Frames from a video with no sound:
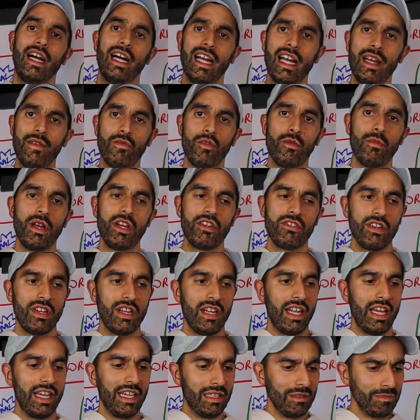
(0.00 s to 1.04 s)
uh,
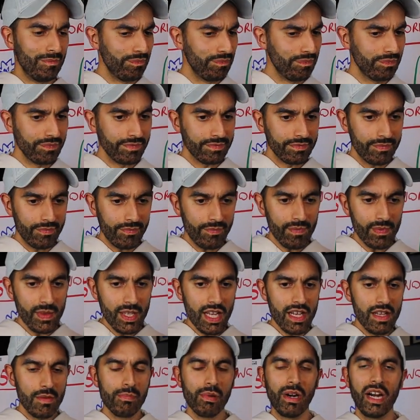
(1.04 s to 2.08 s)
information like
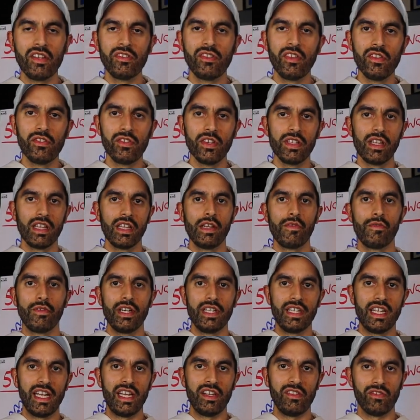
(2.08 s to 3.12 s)
prices and
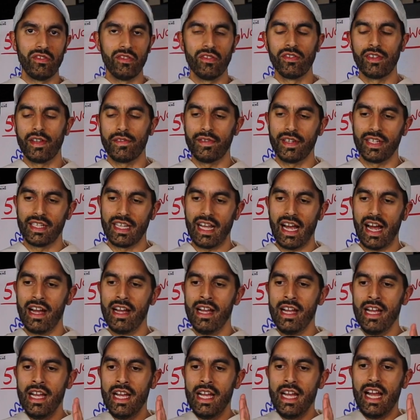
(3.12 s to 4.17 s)
delivery dates and stuff like
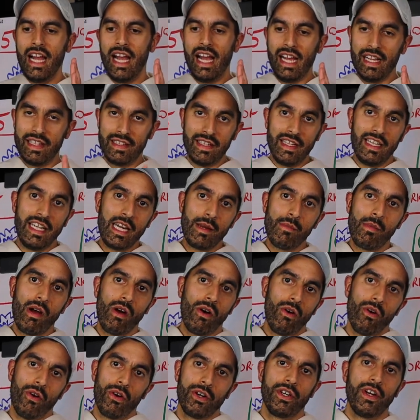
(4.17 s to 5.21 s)
that uh, to
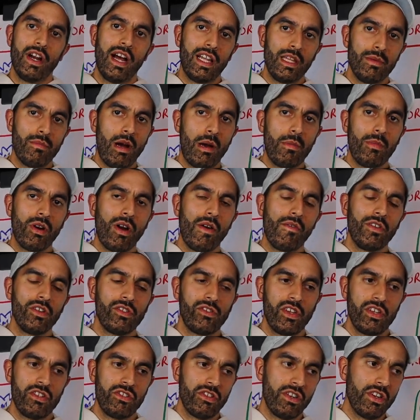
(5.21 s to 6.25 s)
email or your Alibaba
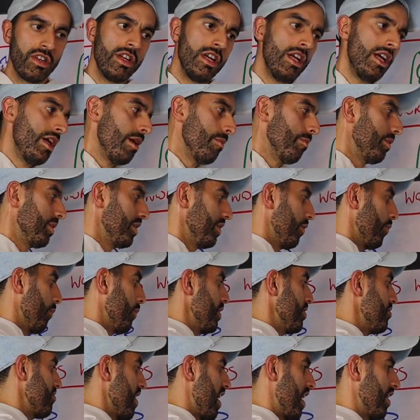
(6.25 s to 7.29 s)
conversation, but your
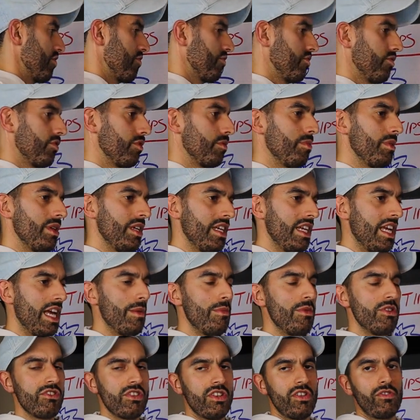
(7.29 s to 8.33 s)
WeChat should be
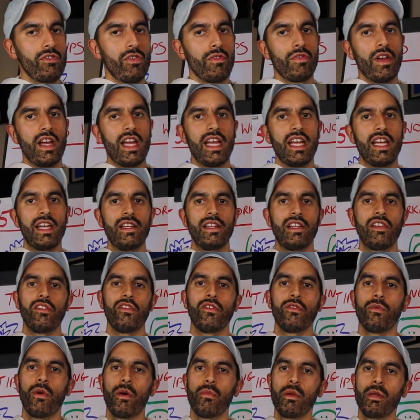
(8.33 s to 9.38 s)
images of, hey, this
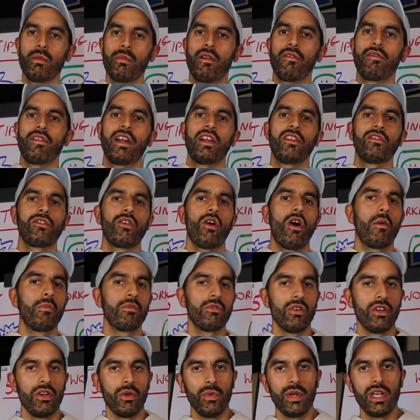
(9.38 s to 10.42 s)
is what me and my friends got
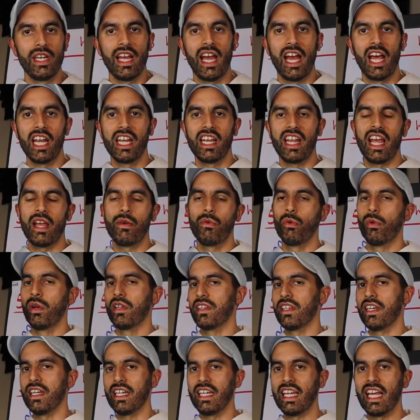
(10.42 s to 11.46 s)
up to on the weekend, hey, we
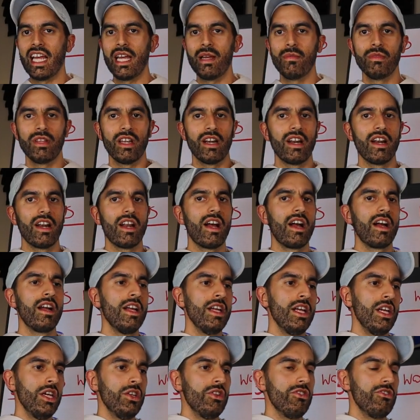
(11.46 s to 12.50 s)
went to the game, da da da.
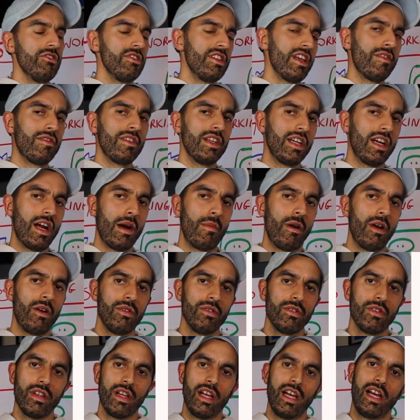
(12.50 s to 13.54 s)
You should definitely come
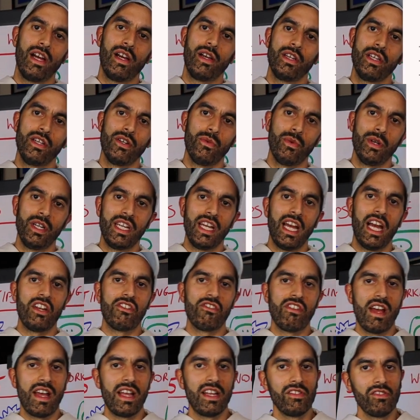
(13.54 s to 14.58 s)
out, uh, you know, when you get a
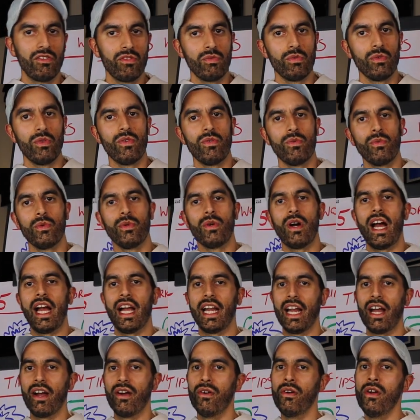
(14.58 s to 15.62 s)
chance, we'll, we'll
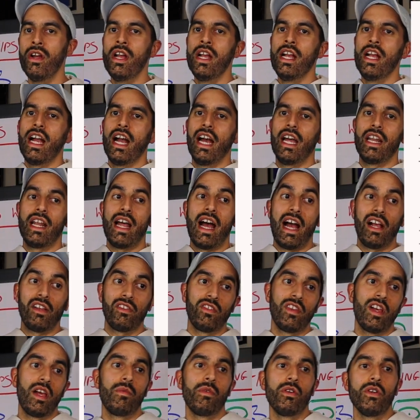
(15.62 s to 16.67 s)
hang out and
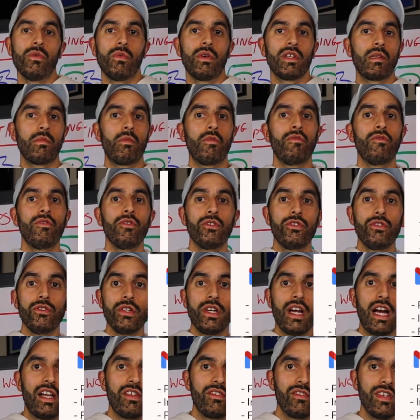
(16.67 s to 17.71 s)
ask them, you know, what type of food you
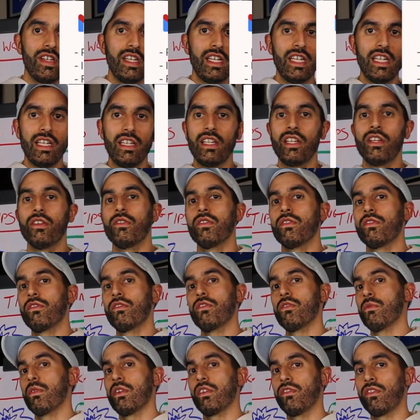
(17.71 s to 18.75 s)
guys eat, you know, do
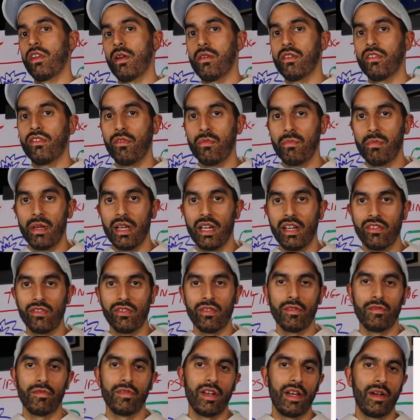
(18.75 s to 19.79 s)
you want to send some
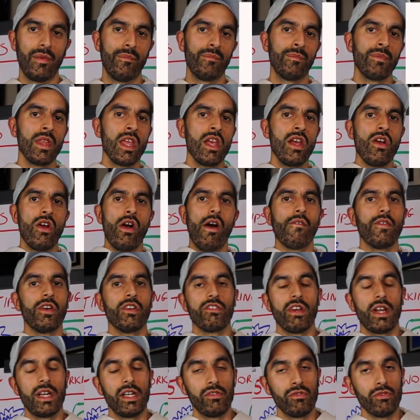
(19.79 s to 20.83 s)
pics of, um, of your
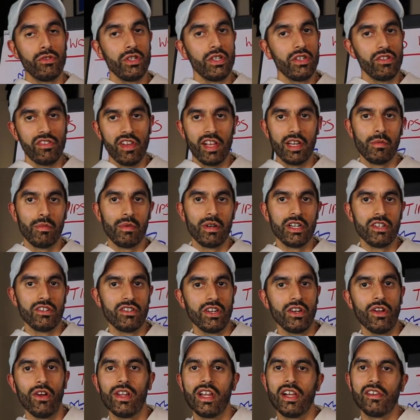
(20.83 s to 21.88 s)
Chinese New Year
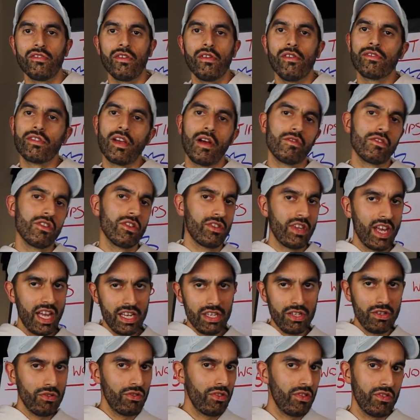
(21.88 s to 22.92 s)
celebration, all that sort of stuff. Just
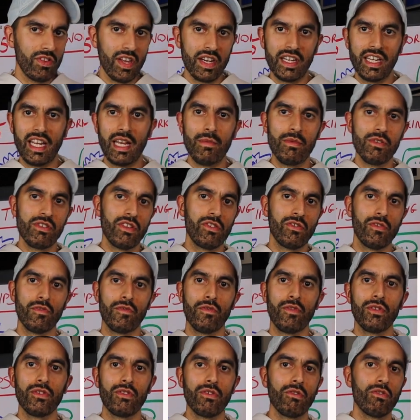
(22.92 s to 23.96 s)
get used to sending images and
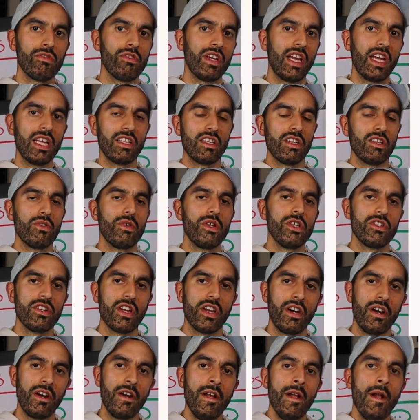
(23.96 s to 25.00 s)
photos and getting to know each
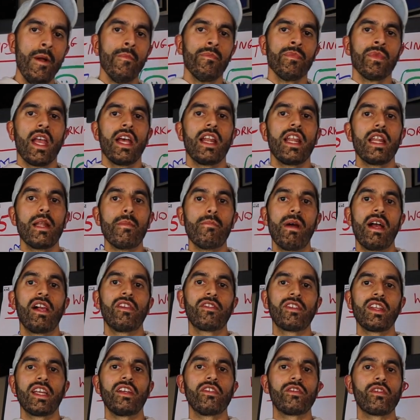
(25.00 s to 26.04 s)
other. And then the
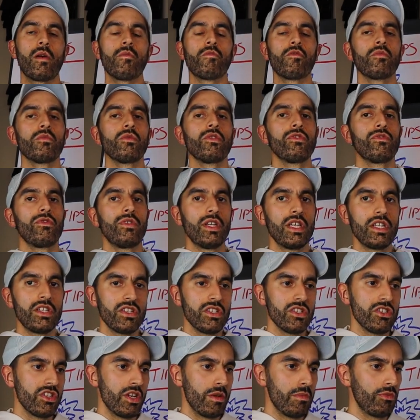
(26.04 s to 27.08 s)
best things come from those
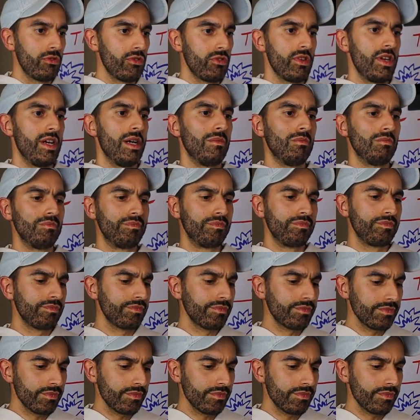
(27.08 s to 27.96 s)
relationships. Um,